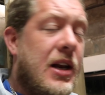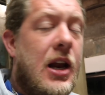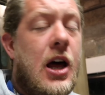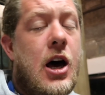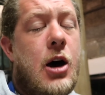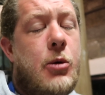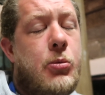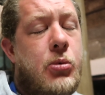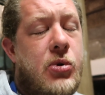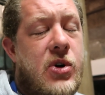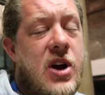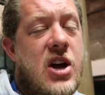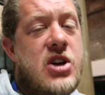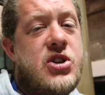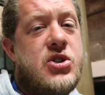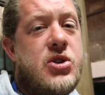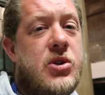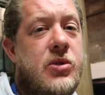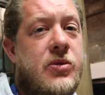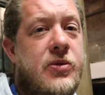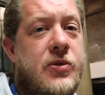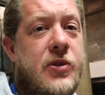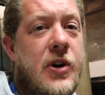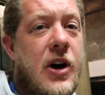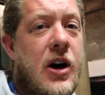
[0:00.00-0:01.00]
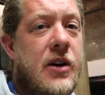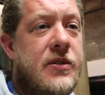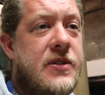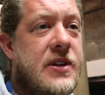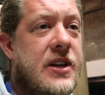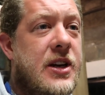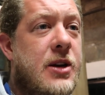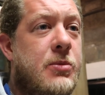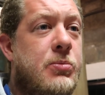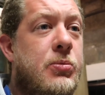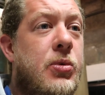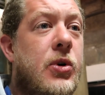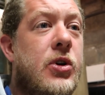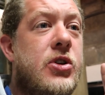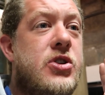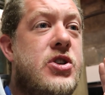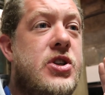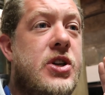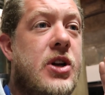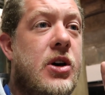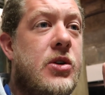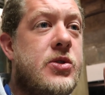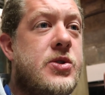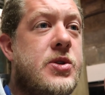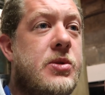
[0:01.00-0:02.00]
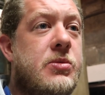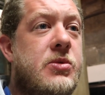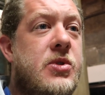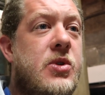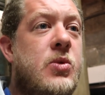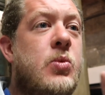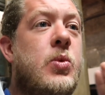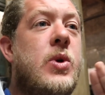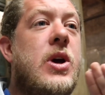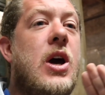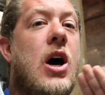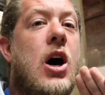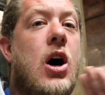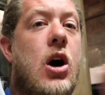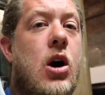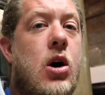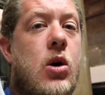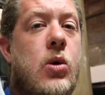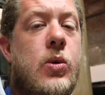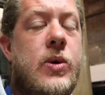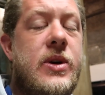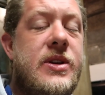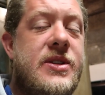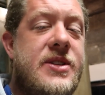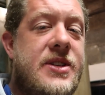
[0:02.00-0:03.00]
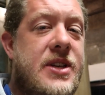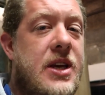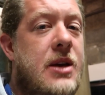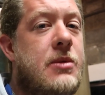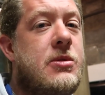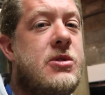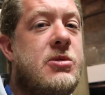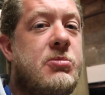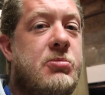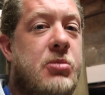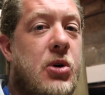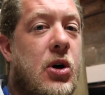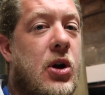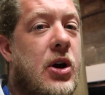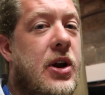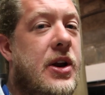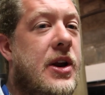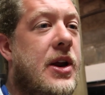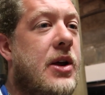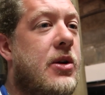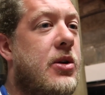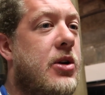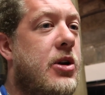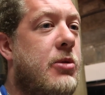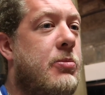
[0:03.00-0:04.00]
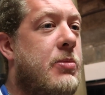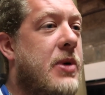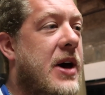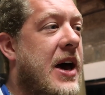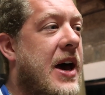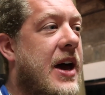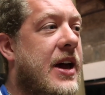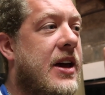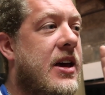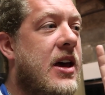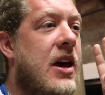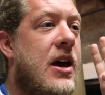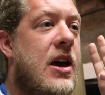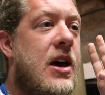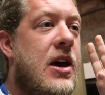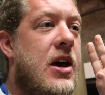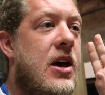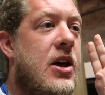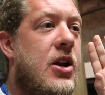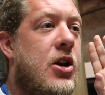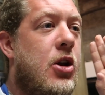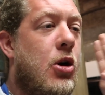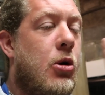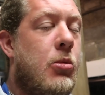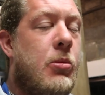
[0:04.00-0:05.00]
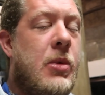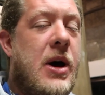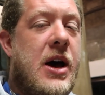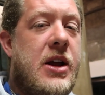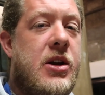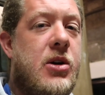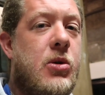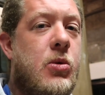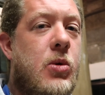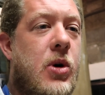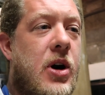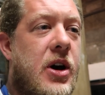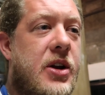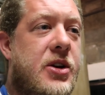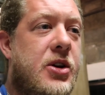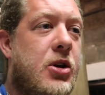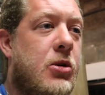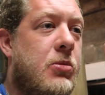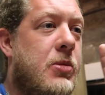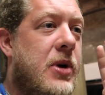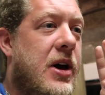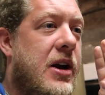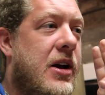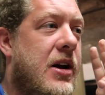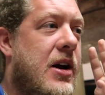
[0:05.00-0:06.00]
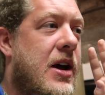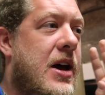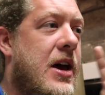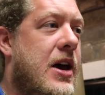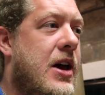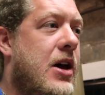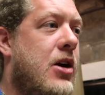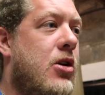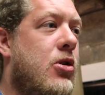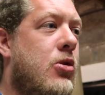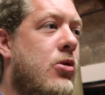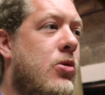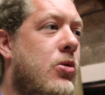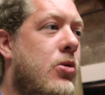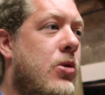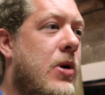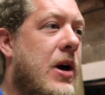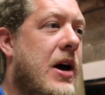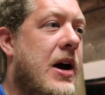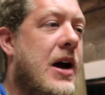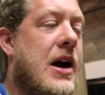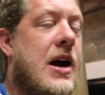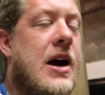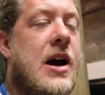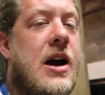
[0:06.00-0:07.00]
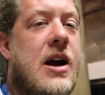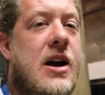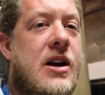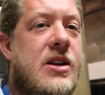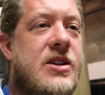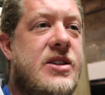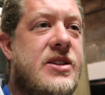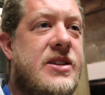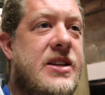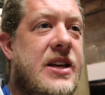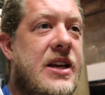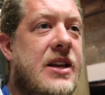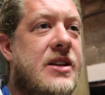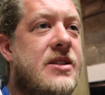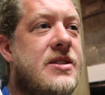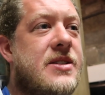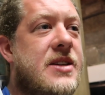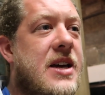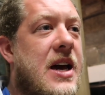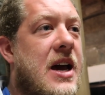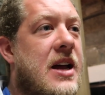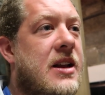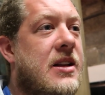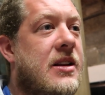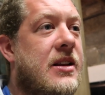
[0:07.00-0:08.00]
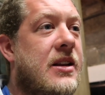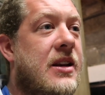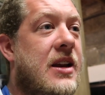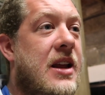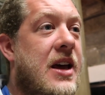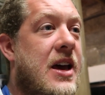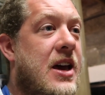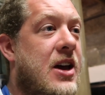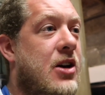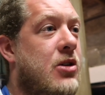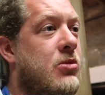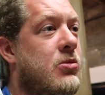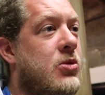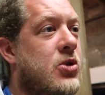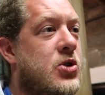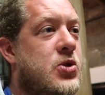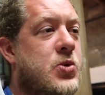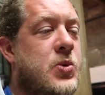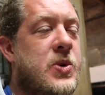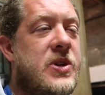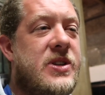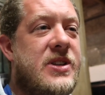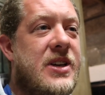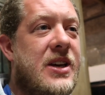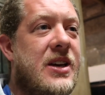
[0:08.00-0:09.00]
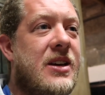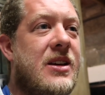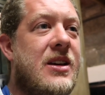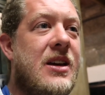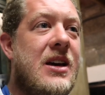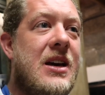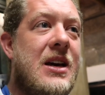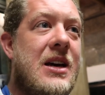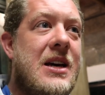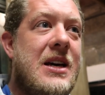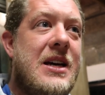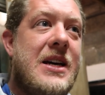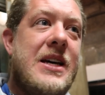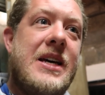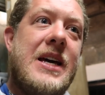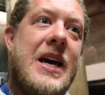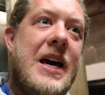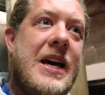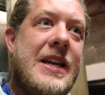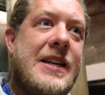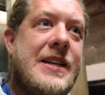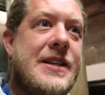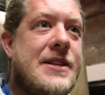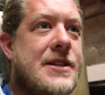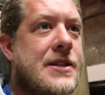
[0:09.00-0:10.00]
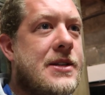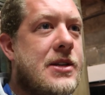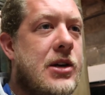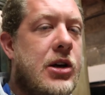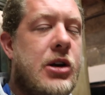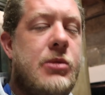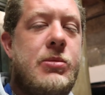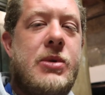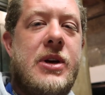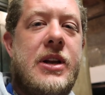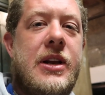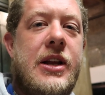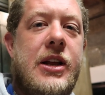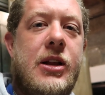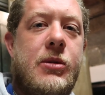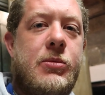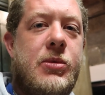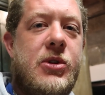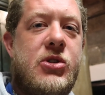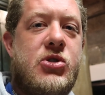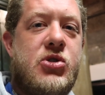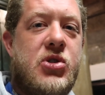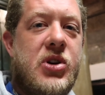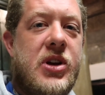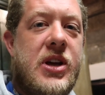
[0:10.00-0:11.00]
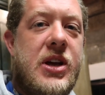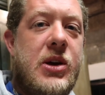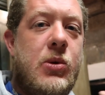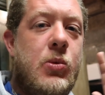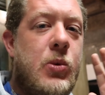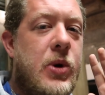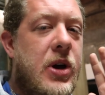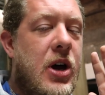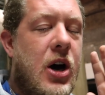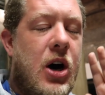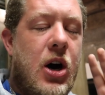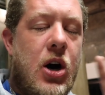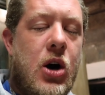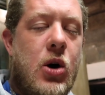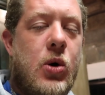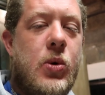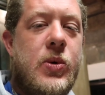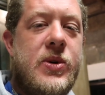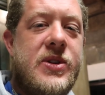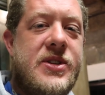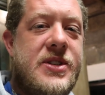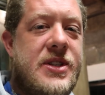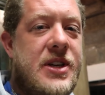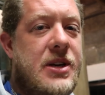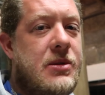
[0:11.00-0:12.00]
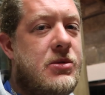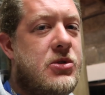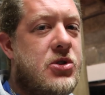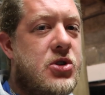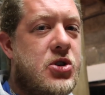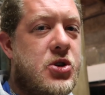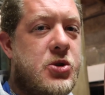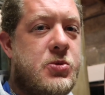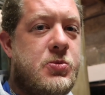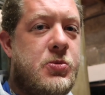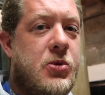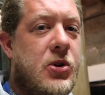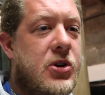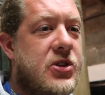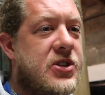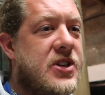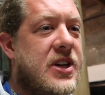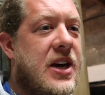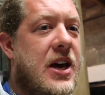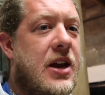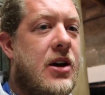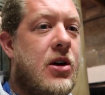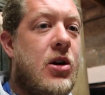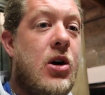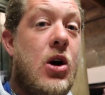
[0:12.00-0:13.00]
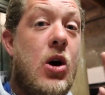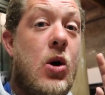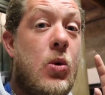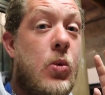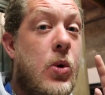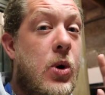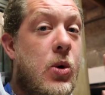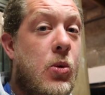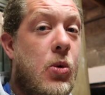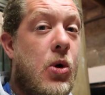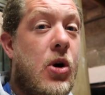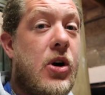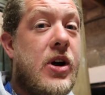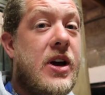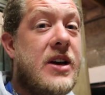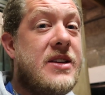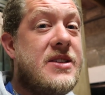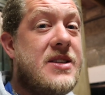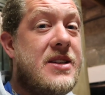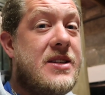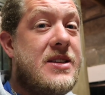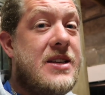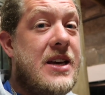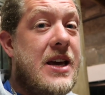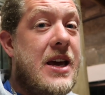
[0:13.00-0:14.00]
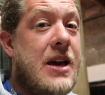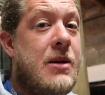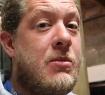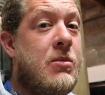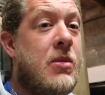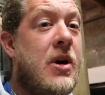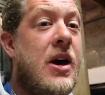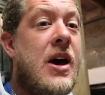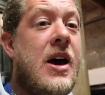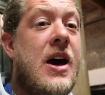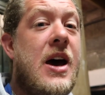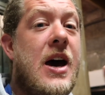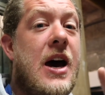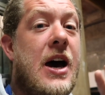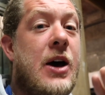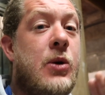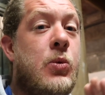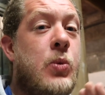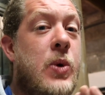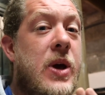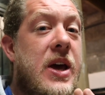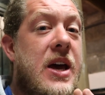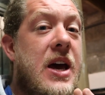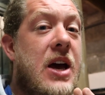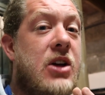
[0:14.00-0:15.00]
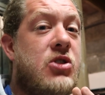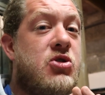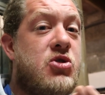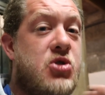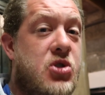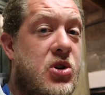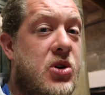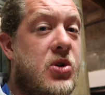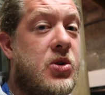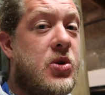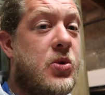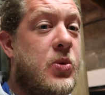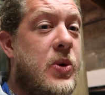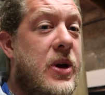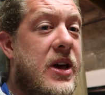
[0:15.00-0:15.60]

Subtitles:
a lot of pressure involved in it, but you know something, we always seem to pull it out of the bag. No matter what, no matter how hard things get and how much we think, yeah, this is going to be a little bit tricky, we always seem to just pull together. We work as a team and we get through the